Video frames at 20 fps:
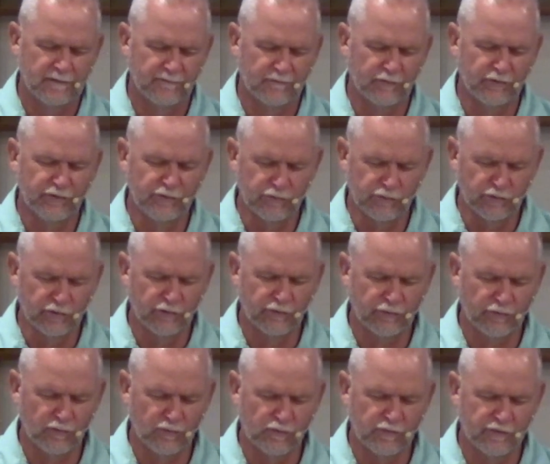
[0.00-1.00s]
For you
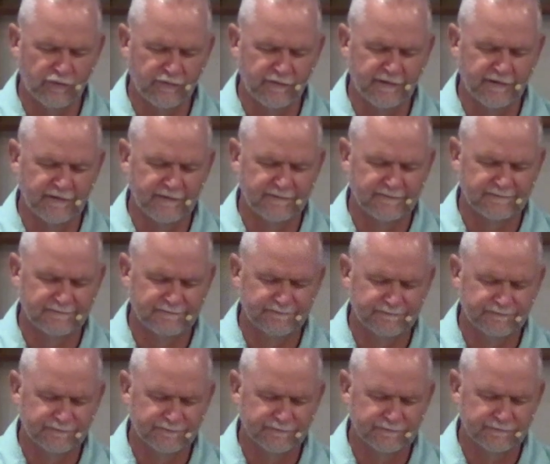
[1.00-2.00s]
alone are worthy.
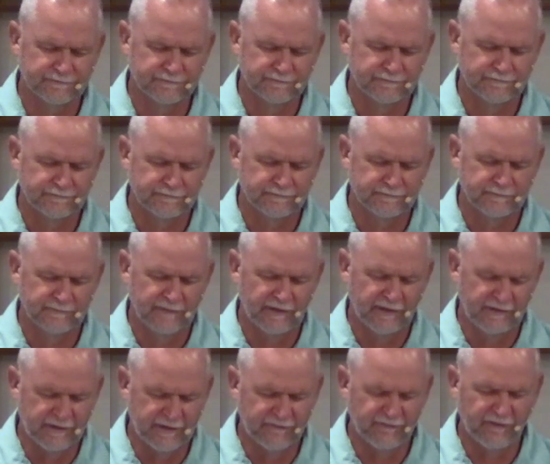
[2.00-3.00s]

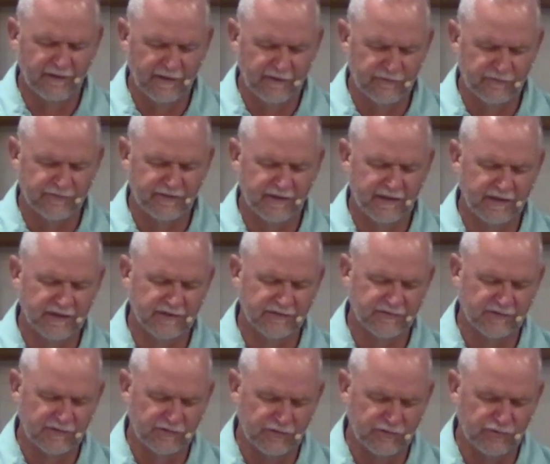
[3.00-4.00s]
And then, Father, take
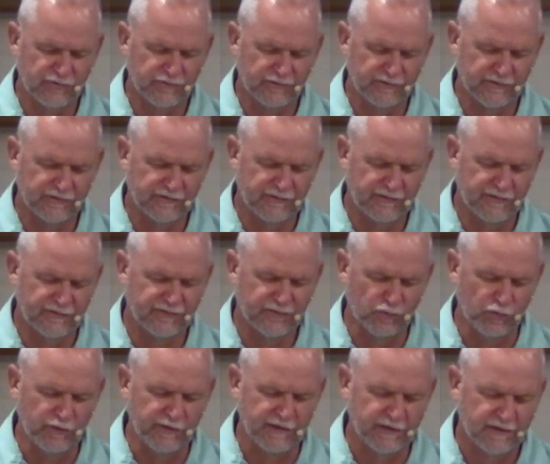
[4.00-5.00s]
us and use us this
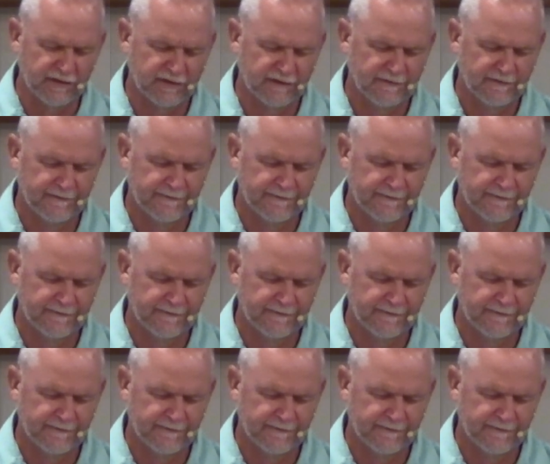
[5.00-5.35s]
week